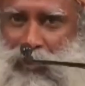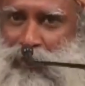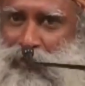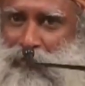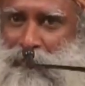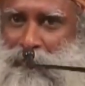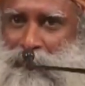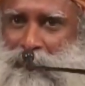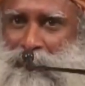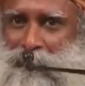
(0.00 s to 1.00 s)
Yes?
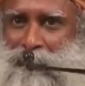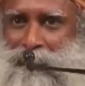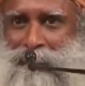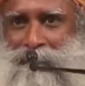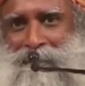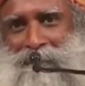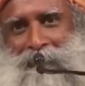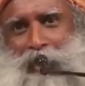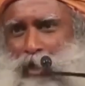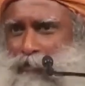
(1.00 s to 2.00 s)

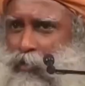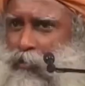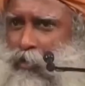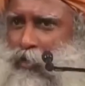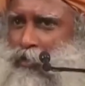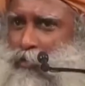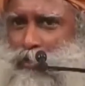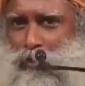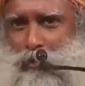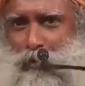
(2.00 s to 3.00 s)
Are we in talking
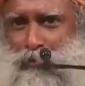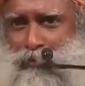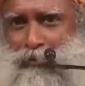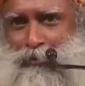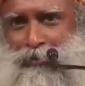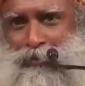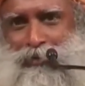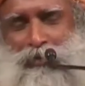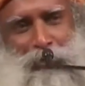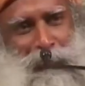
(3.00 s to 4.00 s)
terms or no?
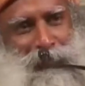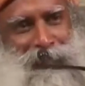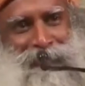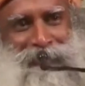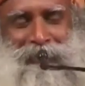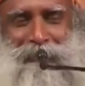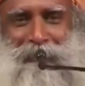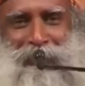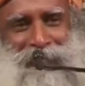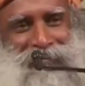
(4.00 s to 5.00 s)
Okay, that's
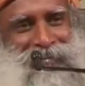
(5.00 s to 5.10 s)
fine.